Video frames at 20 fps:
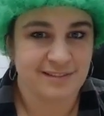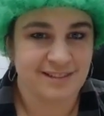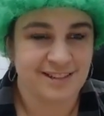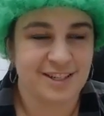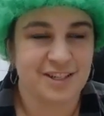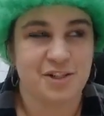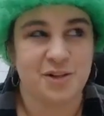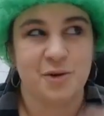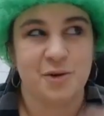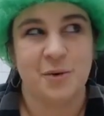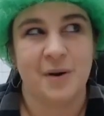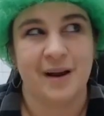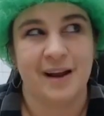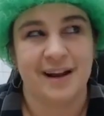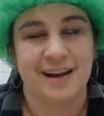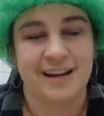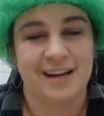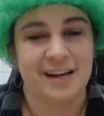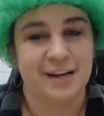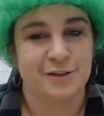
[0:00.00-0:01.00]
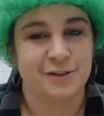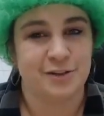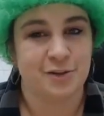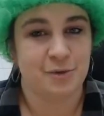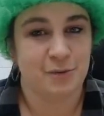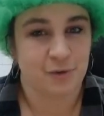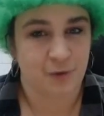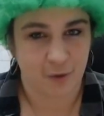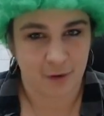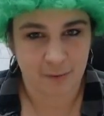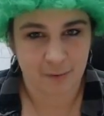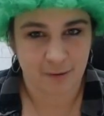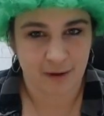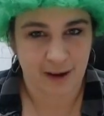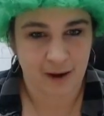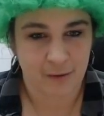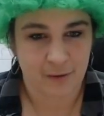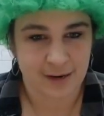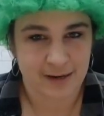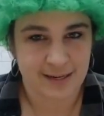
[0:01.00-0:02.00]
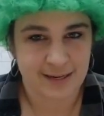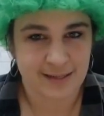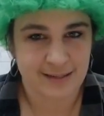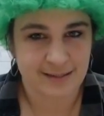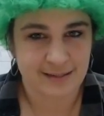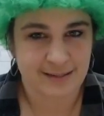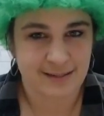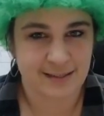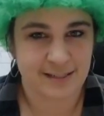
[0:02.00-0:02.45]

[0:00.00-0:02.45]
Did you adhere to your priorities?